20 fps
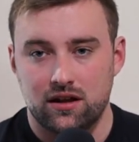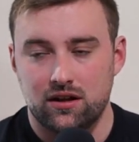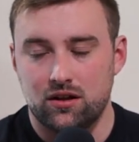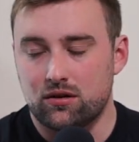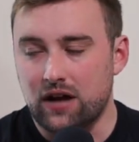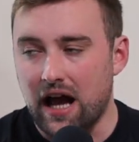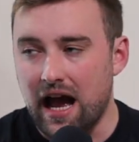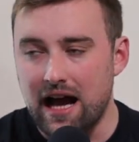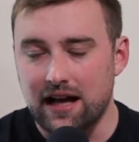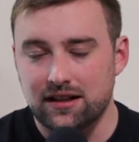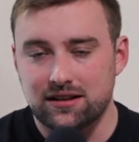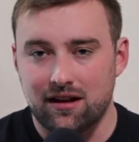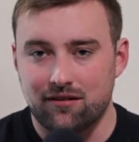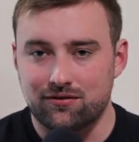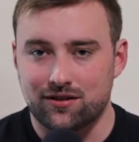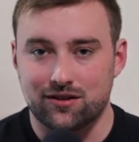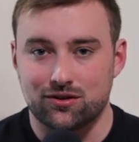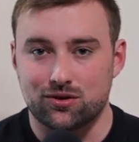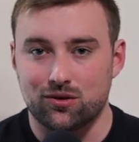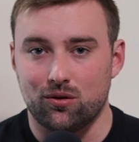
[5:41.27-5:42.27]
You can't
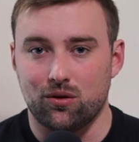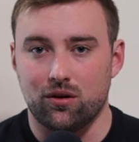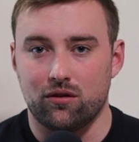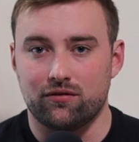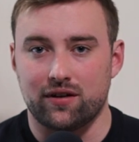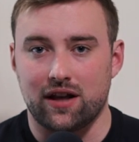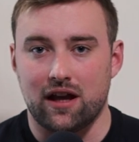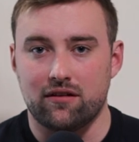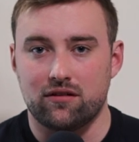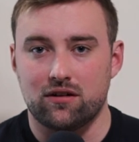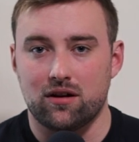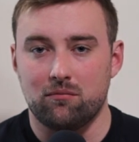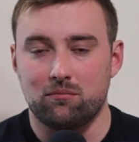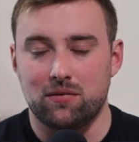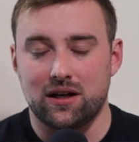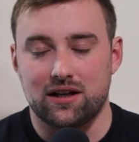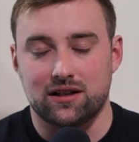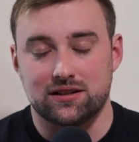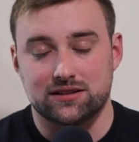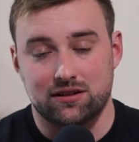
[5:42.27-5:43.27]
have control over the outcome
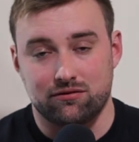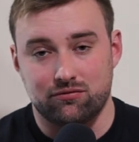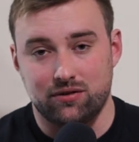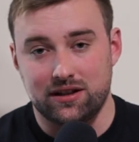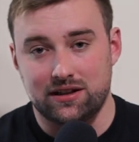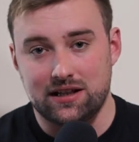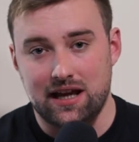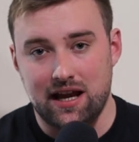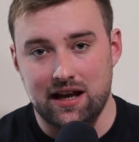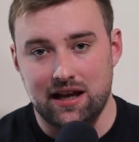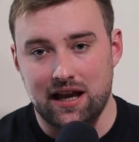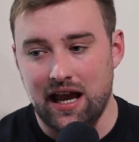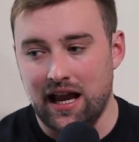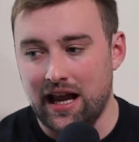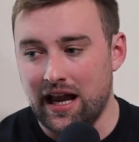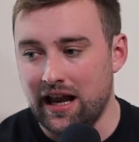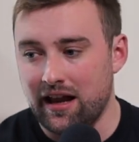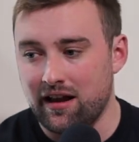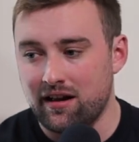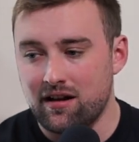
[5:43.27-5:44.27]
because if we take
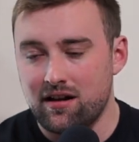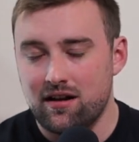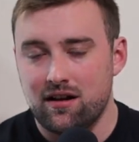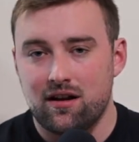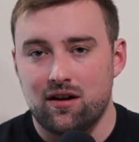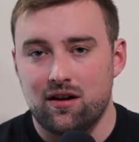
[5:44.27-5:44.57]
a